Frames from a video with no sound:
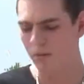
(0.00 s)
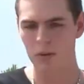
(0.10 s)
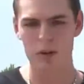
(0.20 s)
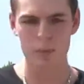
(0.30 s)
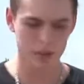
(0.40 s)

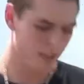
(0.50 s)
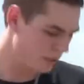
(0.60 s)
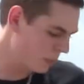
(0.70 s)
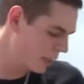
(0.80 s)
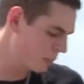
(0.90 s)
I'm going to put this
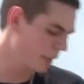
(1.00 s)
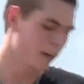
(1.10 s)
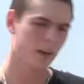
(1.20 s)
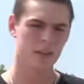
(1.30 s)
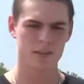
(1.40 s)
base plate
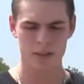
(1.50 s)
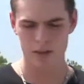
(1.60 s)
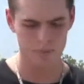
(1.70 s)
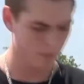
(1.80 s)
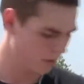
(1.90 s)
on
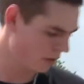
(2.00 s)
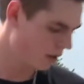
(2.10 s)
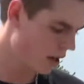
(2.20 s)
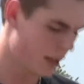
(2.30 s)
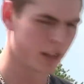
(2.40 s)
instead
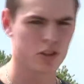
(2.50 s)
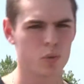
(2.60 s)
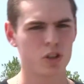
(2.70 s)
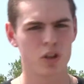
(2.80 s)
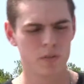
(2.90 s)
and then
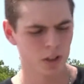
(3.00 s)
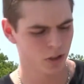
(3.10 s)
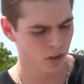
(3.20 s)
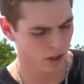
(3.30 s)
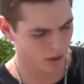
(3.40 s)
switch over the
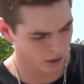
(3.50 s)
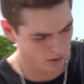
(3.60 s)
truck.